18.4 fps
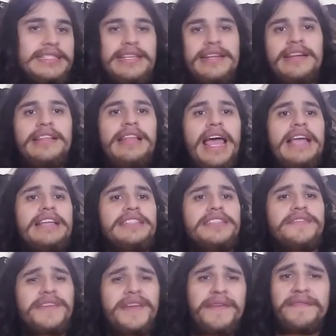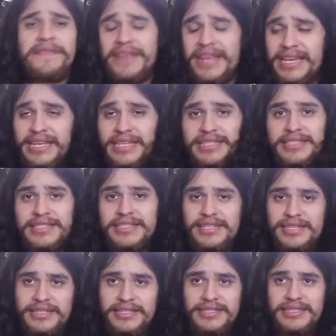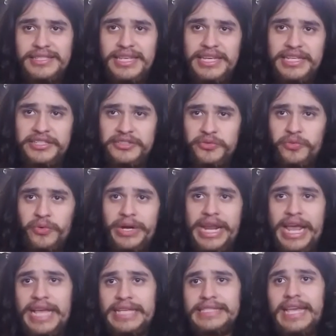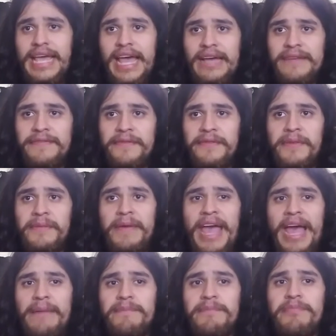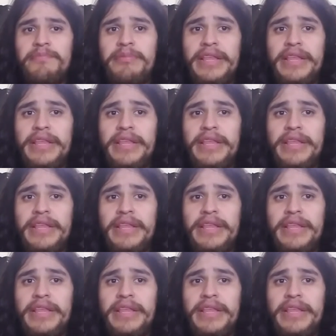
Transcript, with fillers: it's an alliance of convenience because each one has a half of the map,